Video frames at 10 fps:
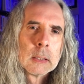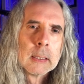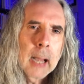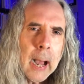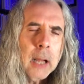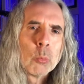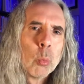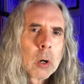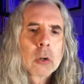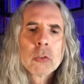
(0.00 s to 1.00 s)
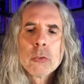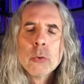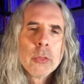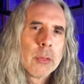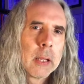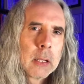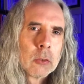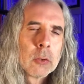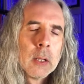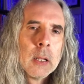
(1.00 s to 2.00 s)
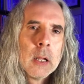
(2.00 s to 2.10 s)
God works through things